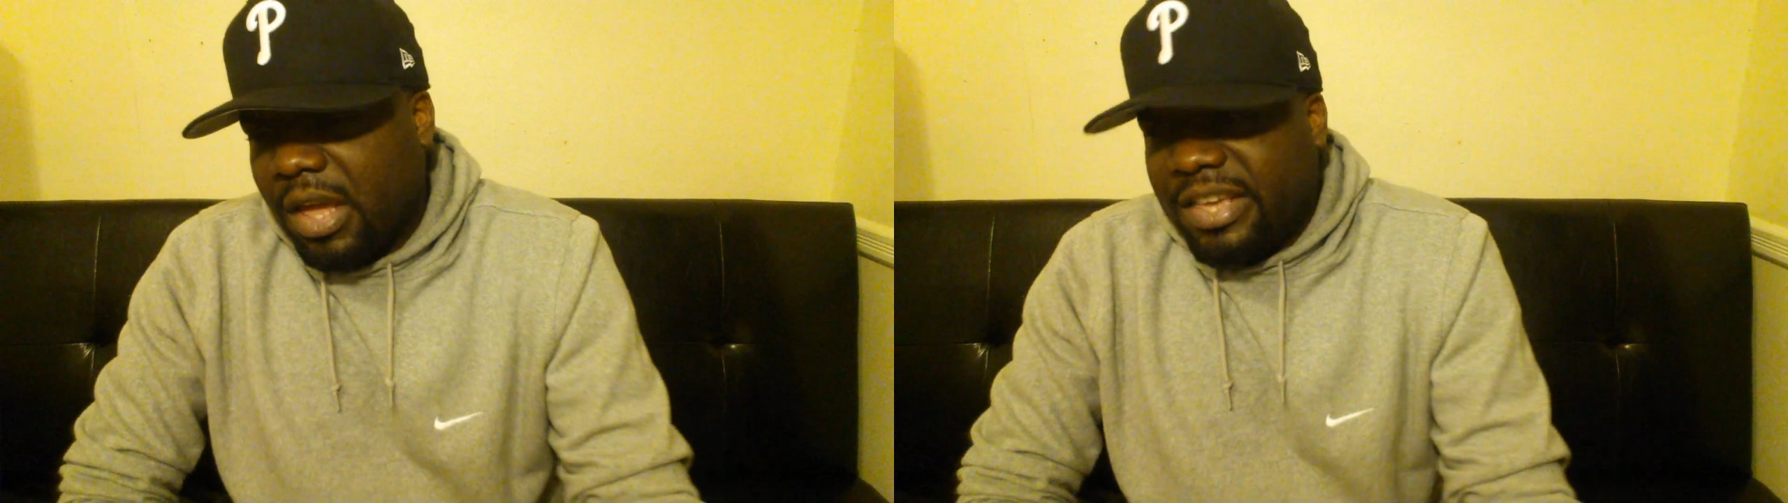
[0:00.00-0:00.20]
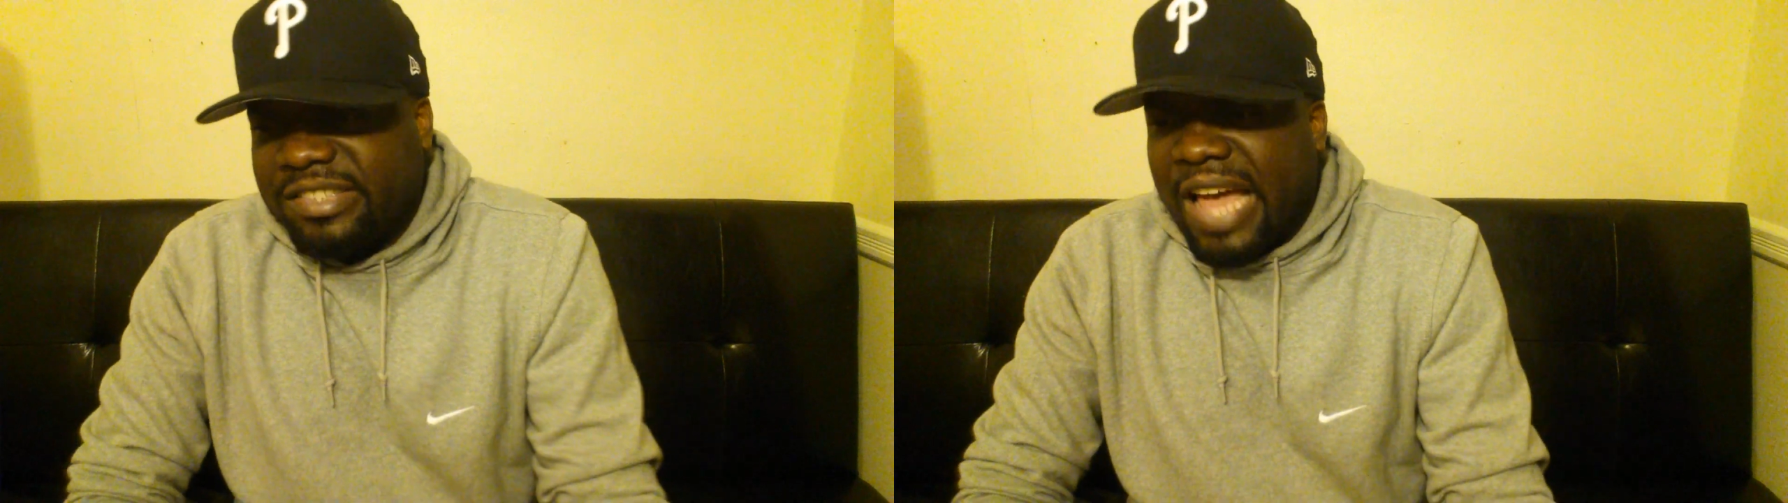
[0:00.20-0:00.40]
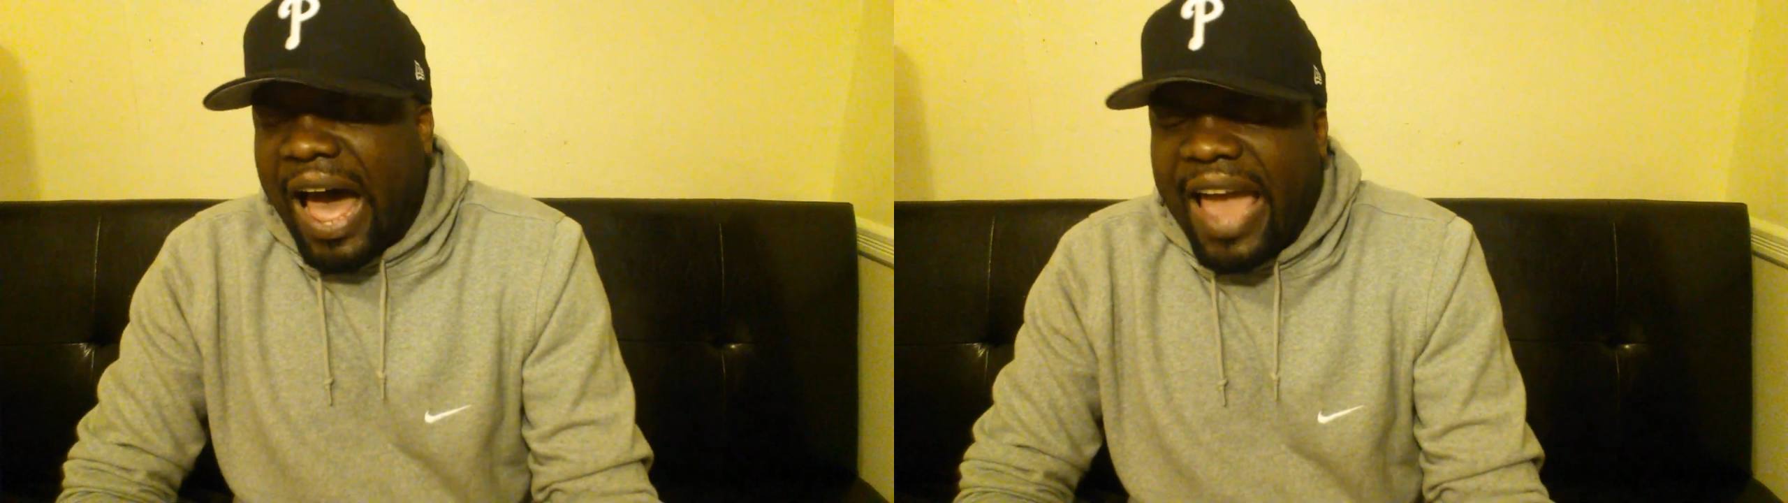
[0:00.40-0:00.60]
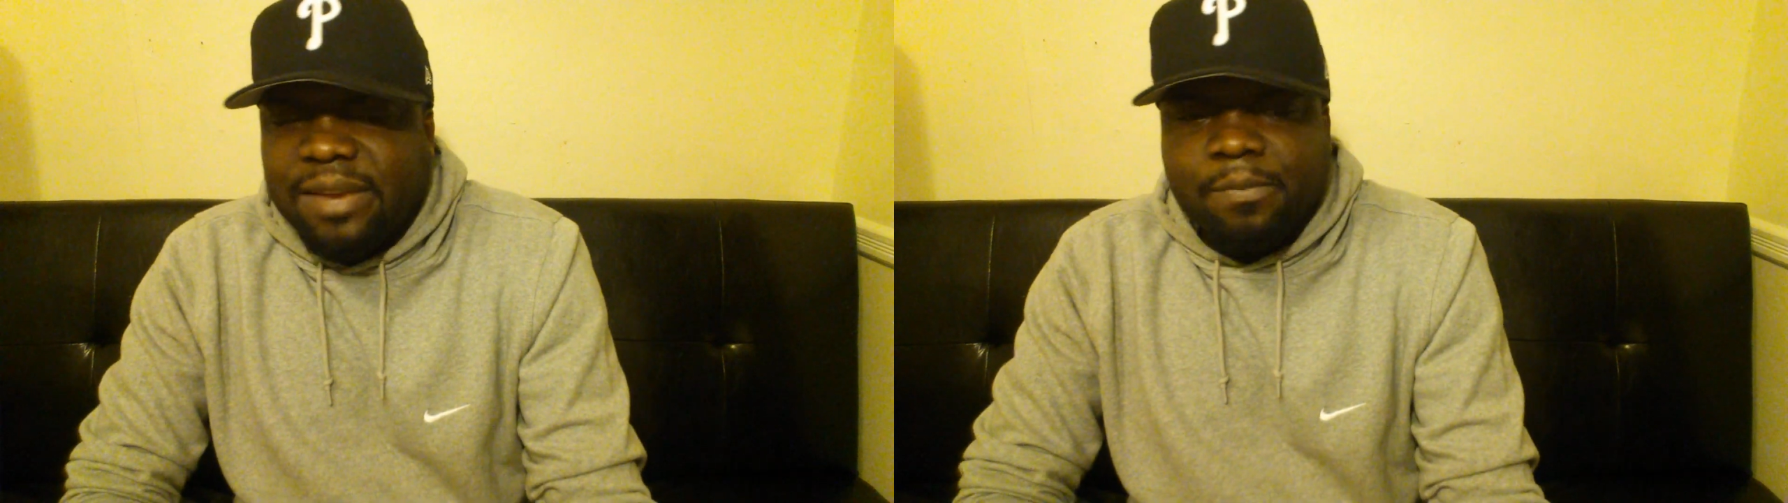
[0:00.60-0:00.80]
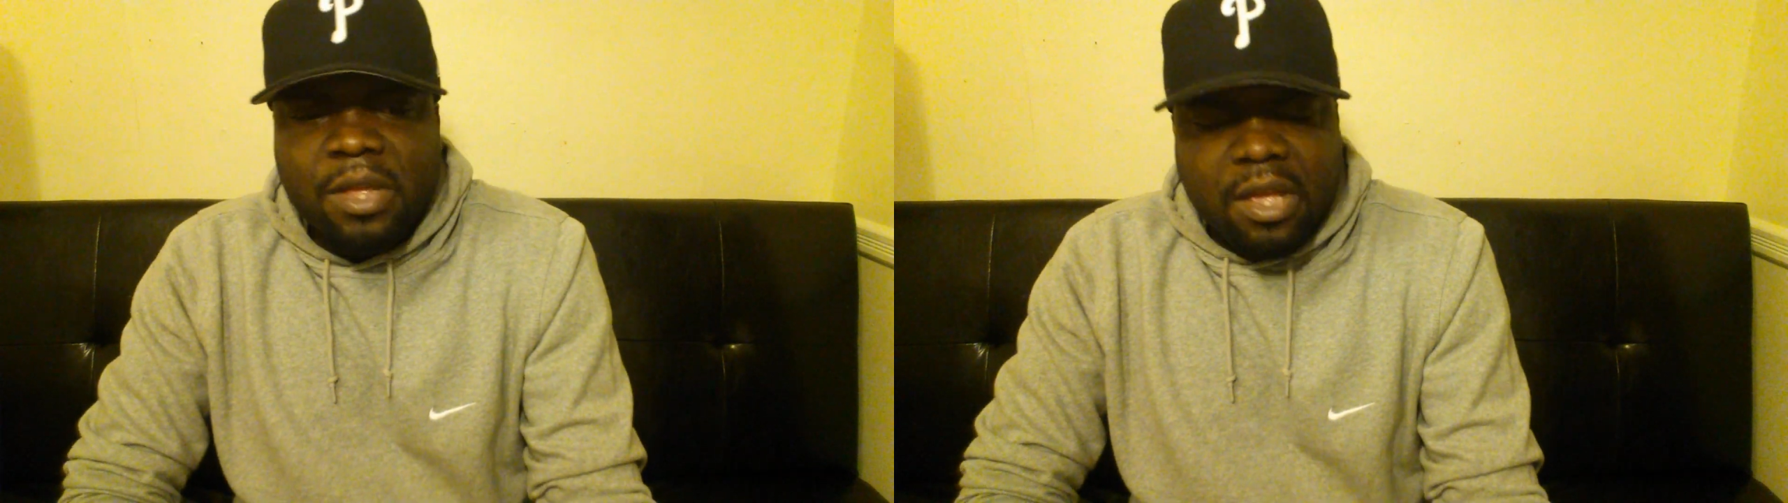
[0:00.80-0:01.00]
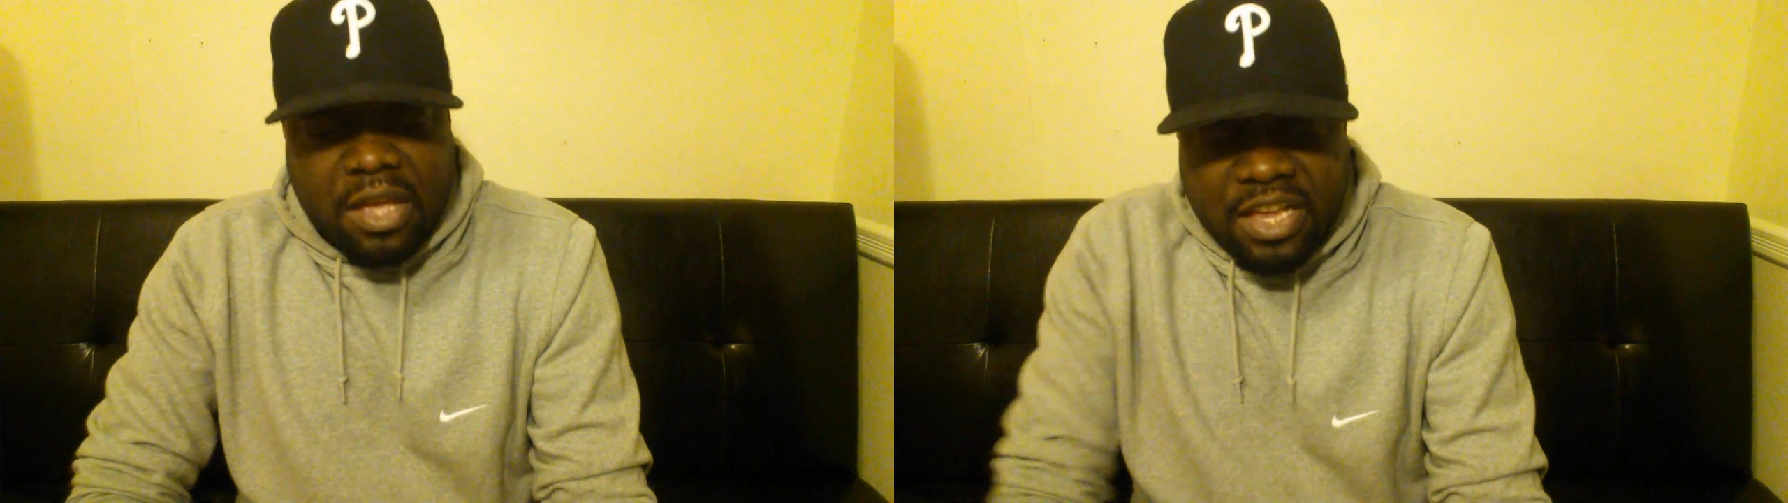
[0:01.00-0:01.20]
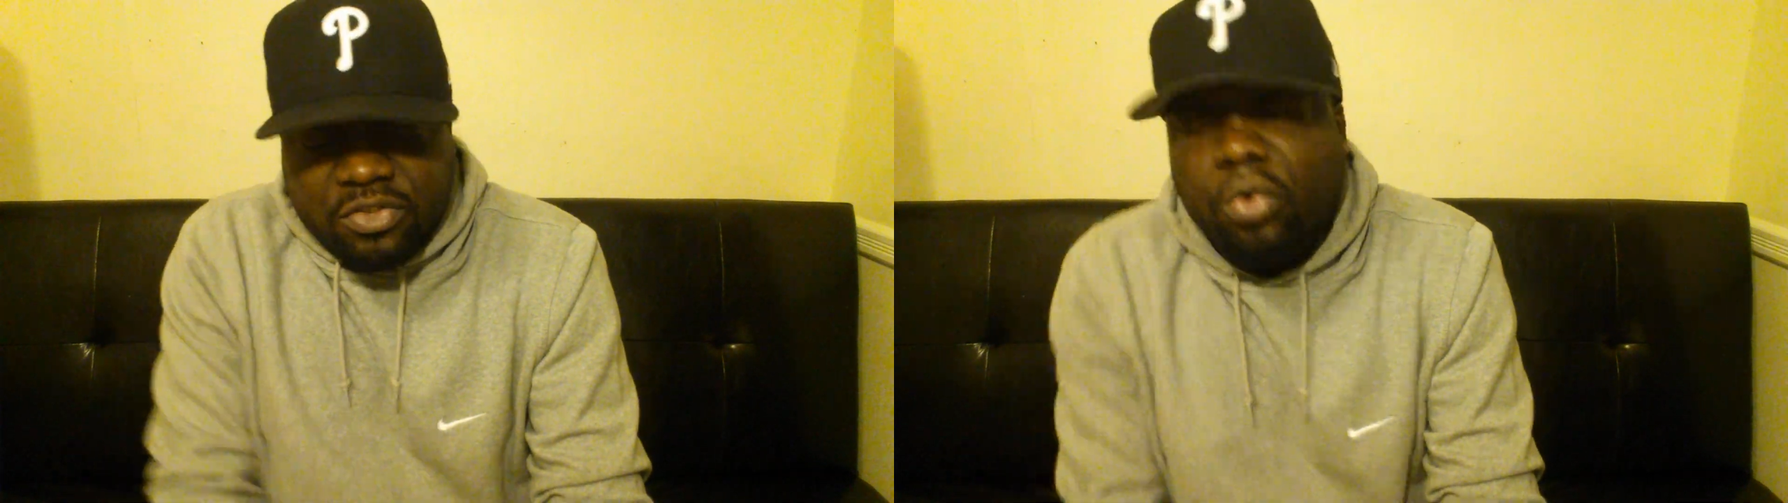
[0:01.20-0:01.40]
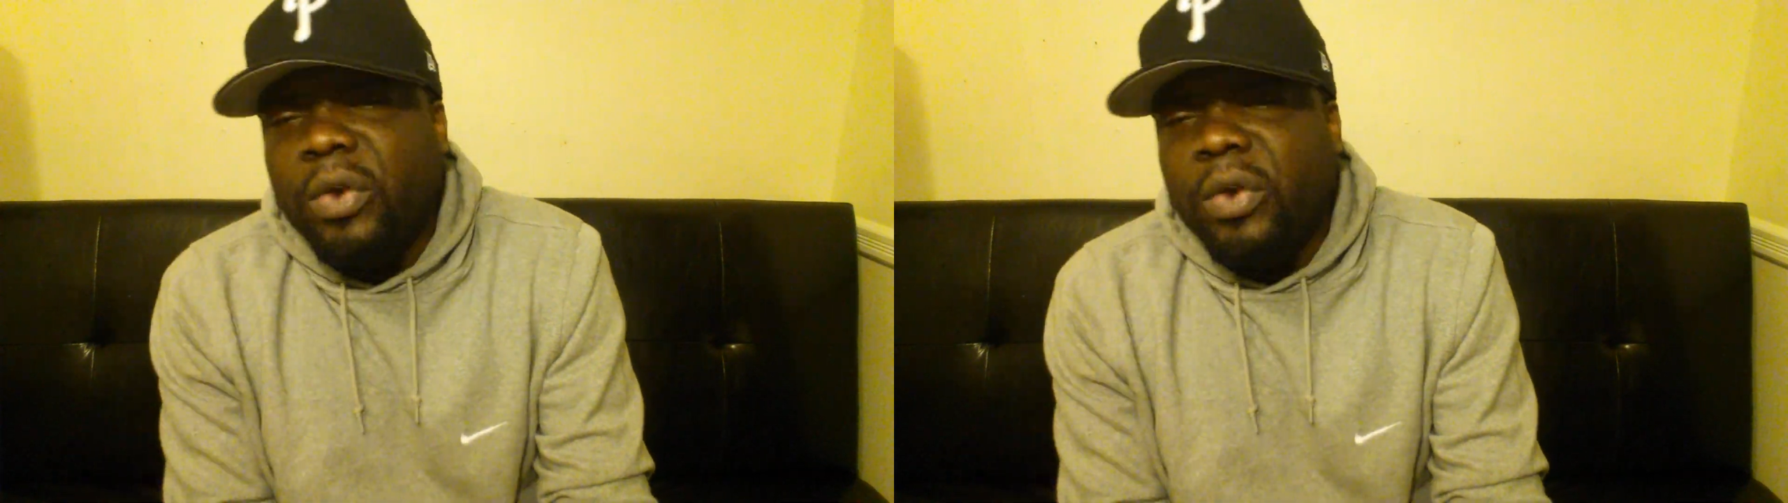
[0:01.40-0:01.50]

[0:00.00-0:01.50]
He is the height, he has the